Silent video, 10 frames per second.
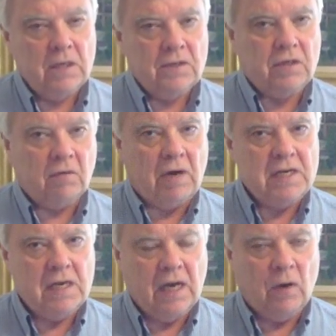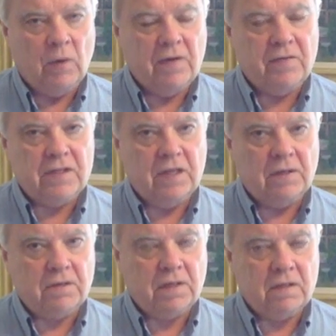So right now we have this
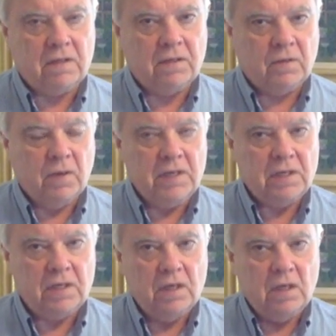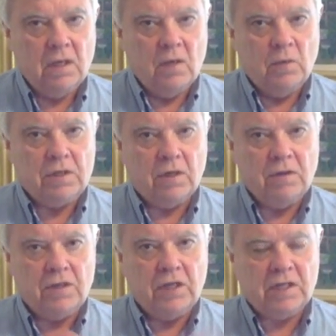interesting situation. We turned
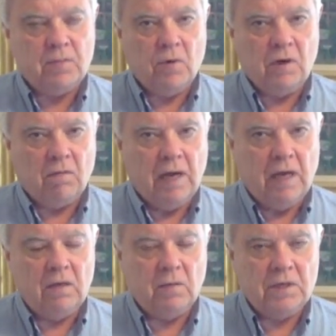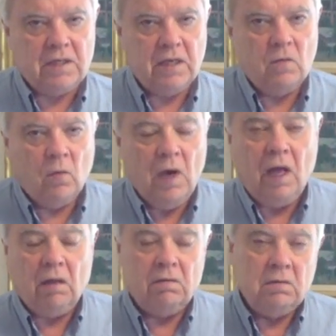the chessboard around and we said,
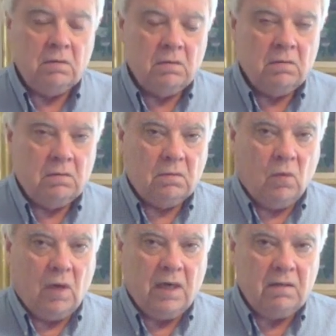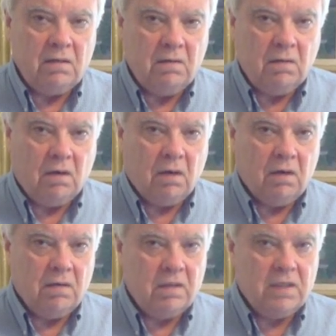well, what
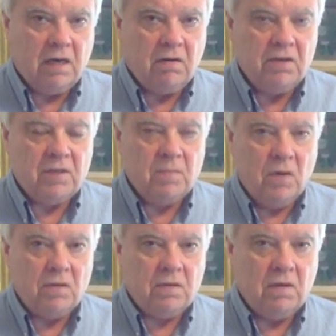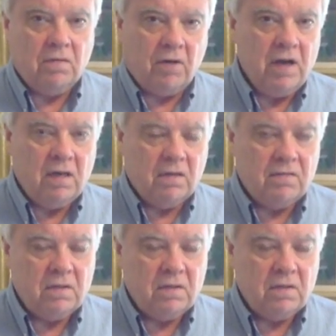are the terrorists most afraid of?